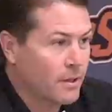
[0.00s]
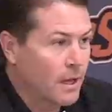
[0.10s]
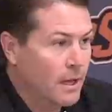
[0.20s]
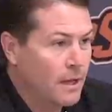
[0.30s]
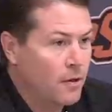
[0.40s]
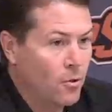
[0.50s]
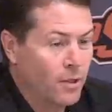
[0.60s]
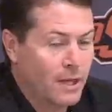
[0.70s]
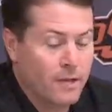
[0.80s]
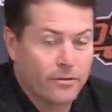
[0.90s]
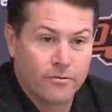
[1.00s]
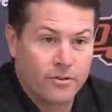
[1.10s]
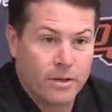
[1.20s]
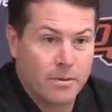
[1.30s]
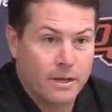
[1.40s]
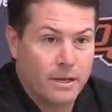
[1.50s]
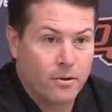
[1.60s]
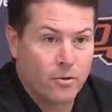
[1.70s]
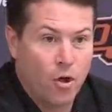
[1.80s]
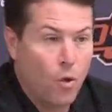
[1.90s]
I know the case of JP. I
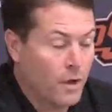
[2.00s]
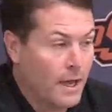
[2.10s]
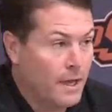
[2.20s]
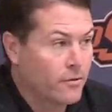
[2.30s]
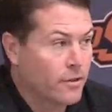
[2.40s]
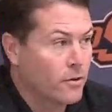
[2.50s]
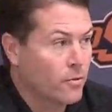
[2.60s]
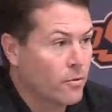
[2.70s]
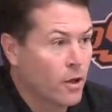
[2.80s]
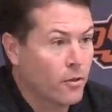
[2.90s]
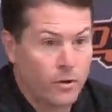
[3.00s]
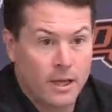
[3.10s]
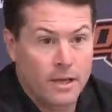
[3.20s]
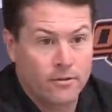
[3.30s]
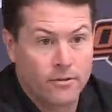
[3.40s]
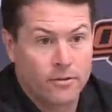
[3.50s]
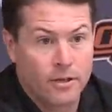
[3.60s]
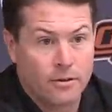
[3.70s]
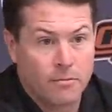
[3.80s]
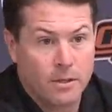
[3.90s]
know the whole case. I know the other cases
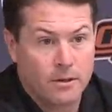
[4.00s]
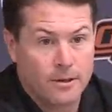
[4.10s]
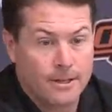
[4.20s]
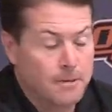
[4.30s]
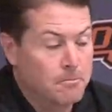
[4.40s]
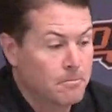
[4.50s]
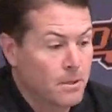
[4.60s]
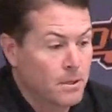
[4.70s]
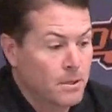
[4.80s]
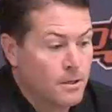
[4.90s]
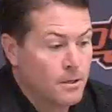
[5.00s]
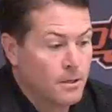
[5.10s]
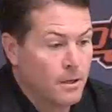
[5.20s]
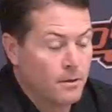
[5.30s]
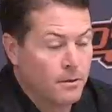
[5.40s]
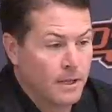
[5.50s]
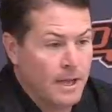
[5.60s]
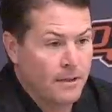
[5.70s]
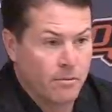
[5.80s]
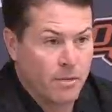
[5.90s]
that have been the
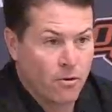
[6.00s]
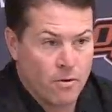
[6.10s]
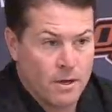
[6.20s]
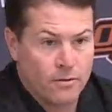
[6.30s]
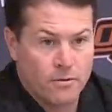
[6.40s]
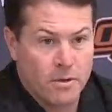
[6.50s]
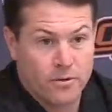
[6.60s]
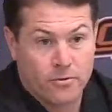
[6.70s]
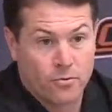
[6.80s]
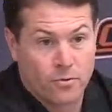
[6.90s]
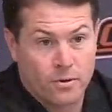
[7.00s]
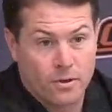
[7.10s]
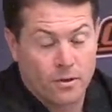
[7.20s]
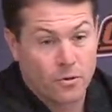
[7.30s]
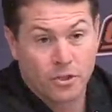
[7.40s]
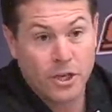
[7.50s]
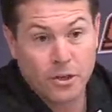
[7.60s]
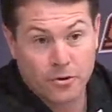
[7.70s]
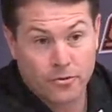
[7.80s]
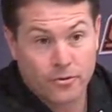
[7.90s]
guys have been granted semesters or
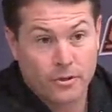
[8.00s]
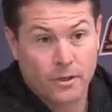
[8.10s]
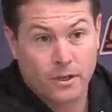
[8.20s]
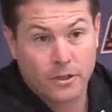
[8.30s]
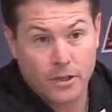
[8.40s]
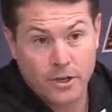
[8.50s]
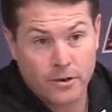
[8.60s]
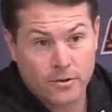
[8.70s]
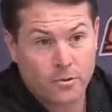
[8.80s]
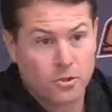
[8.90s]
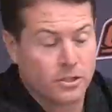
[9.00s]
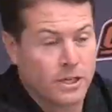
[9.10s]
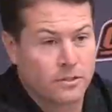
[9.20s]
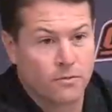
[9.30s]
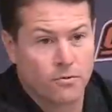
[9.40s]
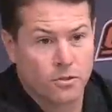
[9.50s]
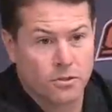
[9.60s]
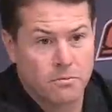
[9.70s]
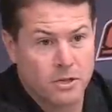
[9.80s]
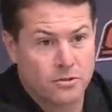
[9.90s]
years. A year. We're just asking for a
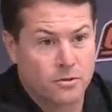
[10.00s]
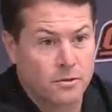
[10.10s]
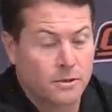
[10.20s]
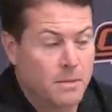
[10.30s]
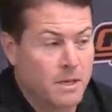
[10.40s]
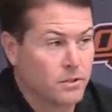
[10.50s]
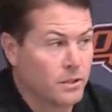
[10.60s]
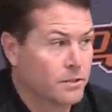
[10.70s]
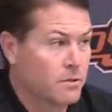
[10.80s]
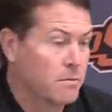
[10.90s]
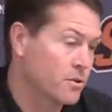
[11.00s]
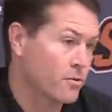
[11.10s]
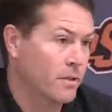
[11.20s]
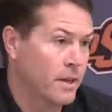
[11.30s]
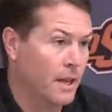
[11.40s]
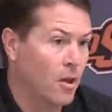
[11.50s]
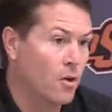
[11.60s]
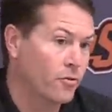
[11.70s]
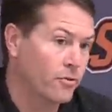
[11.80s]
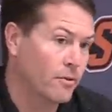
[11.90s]
semester, and basically a semester that they
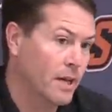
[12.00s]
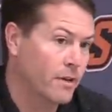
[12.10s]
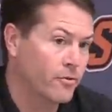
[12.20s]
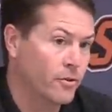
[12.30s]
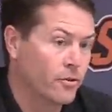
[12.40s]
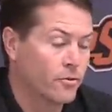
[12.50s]
lost last year.